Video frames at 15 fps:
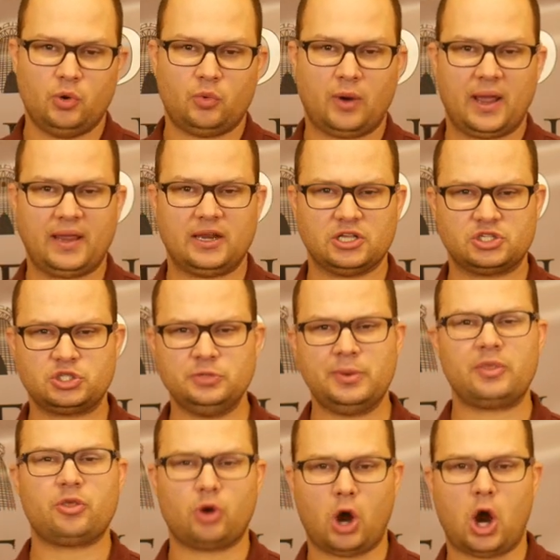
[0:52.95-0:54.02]
Right?
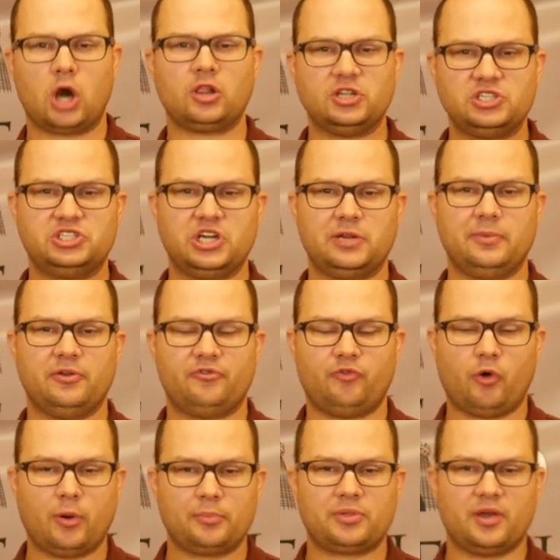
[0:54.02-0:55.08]
Assuming there are legitimate
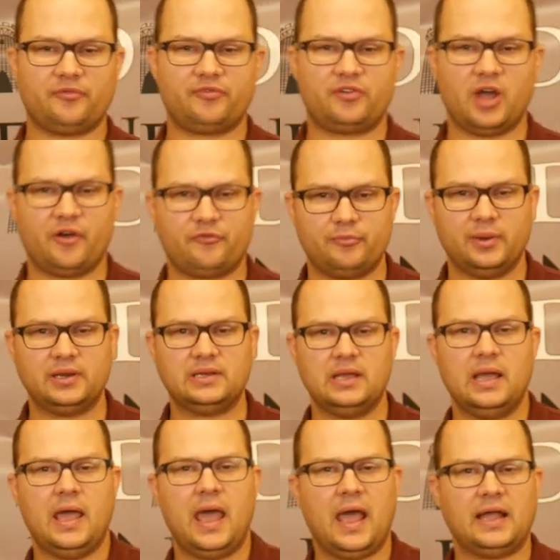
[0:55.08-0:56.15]
forms of government,
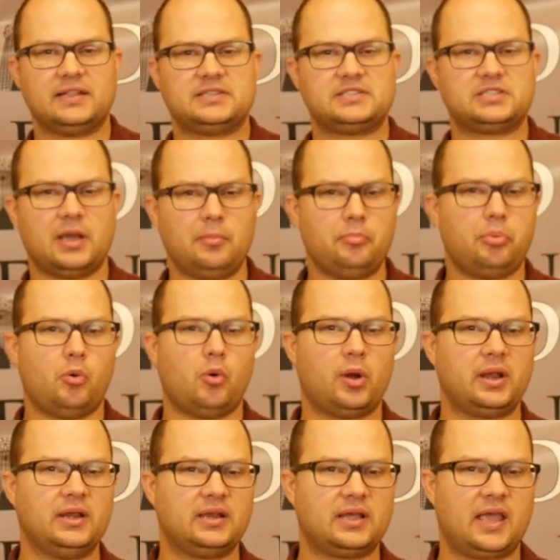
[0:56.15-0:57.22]
at some
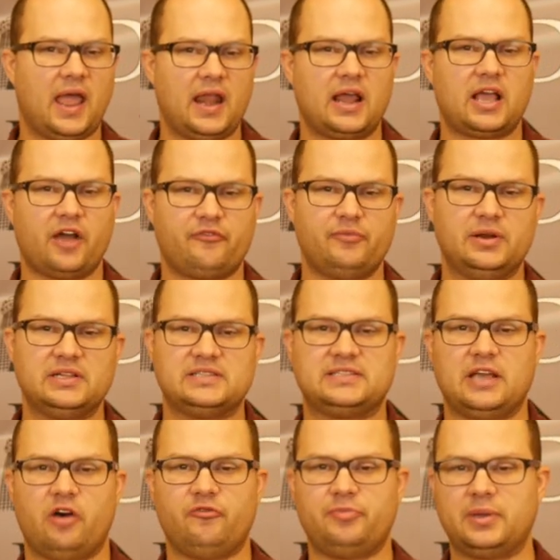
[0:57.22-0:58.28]
point, can a government
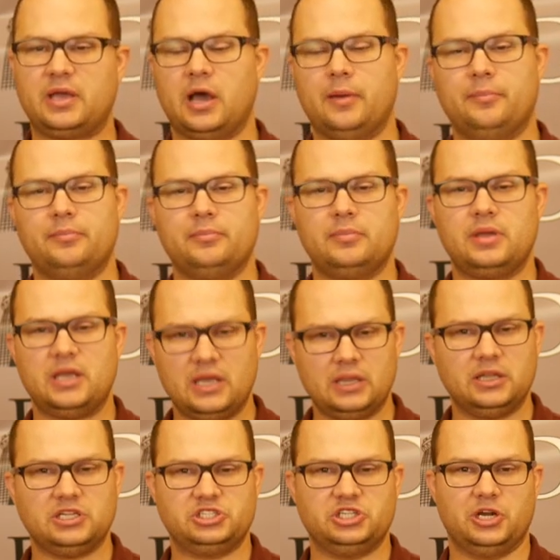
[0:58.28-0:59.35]
itself become
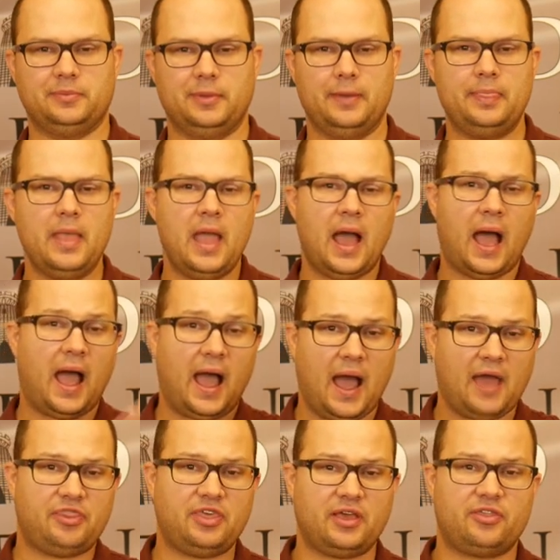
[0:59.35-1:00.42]
illegitimate?
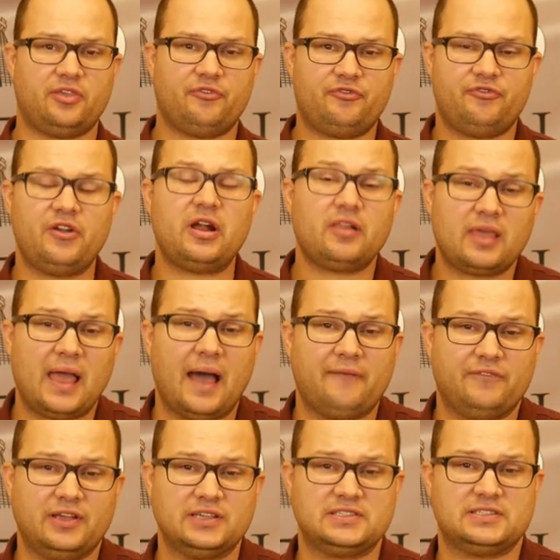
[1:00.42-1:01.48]
I think the fairly
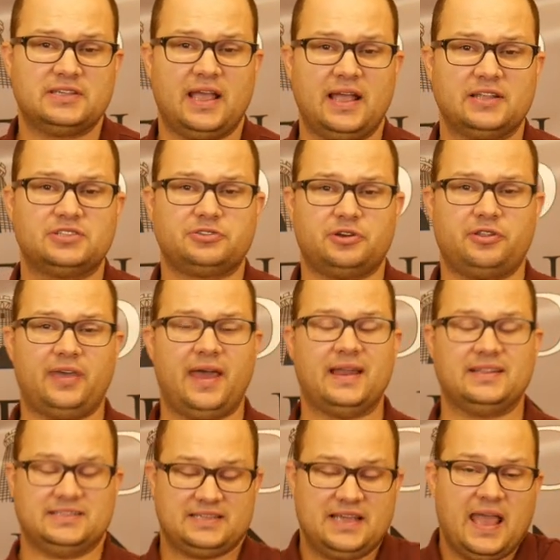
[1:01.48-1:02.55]
obvious answer to
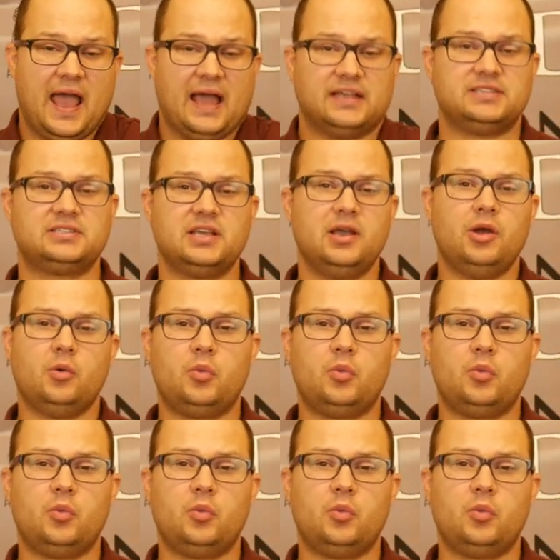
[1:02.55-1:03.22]
that is yes.